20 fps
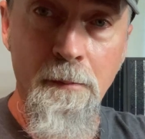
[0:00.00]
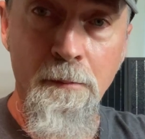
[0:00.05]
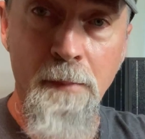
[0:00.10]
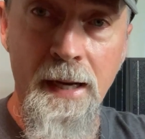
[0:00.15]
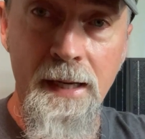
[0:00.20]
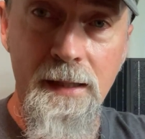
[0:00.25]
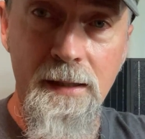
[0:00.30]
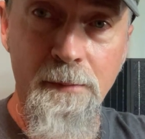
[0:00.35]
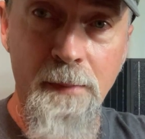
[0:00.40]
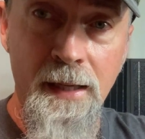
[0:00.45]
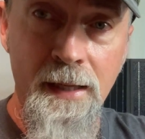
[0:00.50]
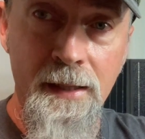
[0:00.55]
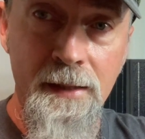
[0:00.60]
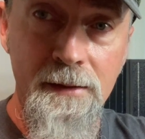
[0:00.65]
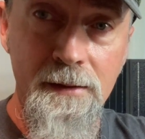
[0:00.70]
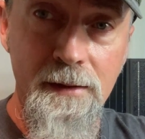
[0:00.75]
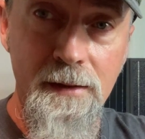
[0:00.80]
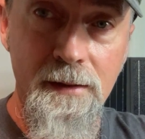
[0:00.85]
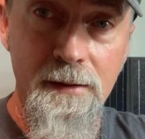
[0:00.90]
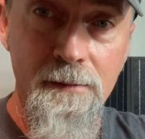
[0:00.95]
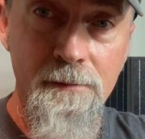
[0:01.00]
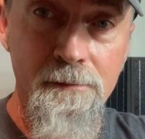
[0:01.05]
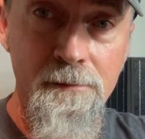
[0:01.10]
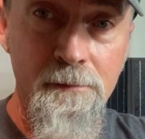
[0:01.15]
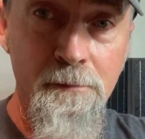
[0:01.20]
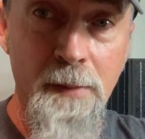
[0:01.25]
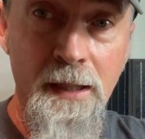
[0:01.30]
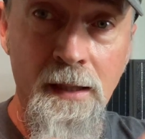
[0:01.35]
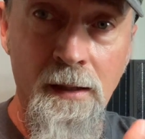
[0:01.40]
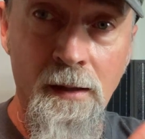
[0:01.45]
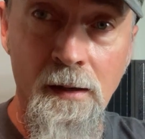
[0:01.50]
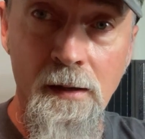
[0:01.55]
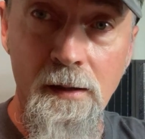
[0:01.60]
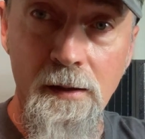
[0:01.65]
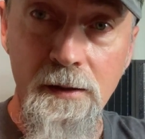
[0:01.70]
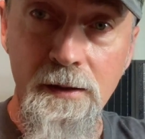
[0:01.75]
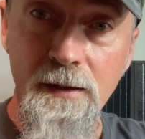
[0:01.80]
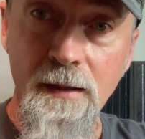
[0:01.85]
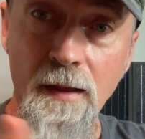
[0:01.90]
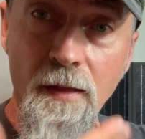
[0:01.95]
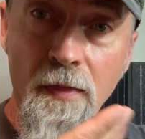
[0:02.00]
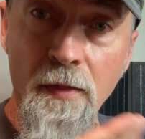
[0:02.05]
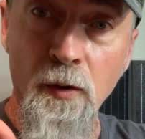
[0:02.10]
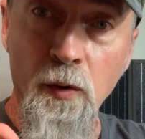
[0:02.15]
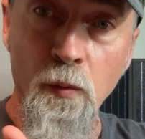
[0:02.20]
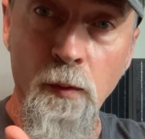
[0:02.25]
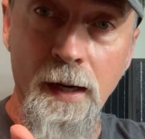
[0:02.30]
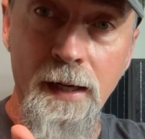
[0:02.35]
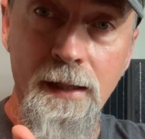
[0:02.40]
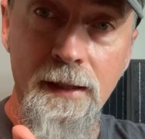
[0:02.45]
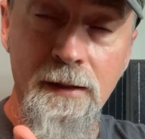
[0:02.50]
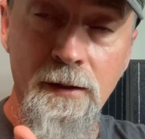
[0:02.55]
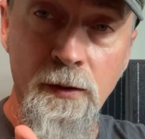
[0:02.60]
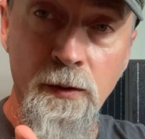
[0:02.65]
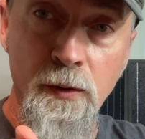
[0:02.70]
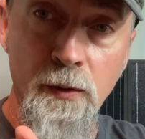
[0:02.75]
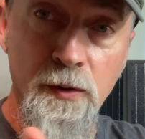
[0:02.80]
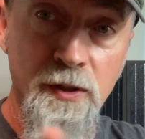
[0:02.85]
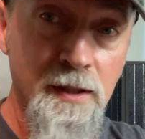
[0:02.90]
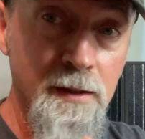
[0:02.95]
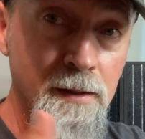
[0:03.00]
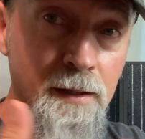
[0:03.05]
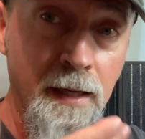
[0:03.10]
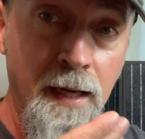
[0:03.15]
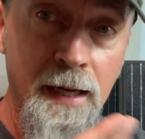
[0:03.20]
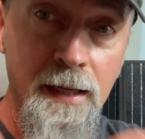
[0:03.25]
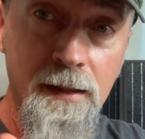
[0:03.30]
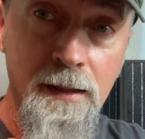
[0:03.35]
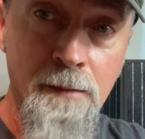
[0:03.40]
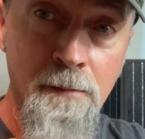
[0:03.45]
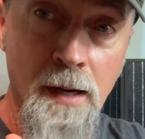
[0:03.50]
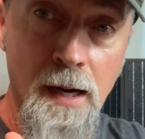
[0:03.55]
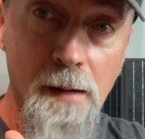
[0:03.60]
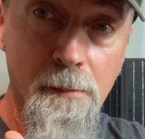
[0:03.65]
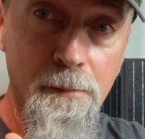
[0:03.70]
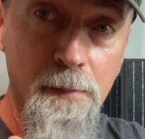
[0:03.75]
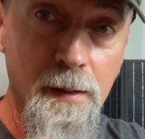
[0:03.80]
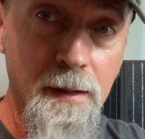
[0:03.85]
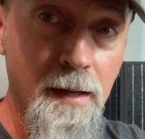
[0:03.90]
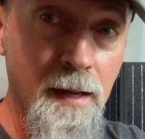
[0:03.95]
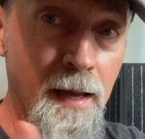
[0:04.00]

Baked beans because they're ready to just heat them up,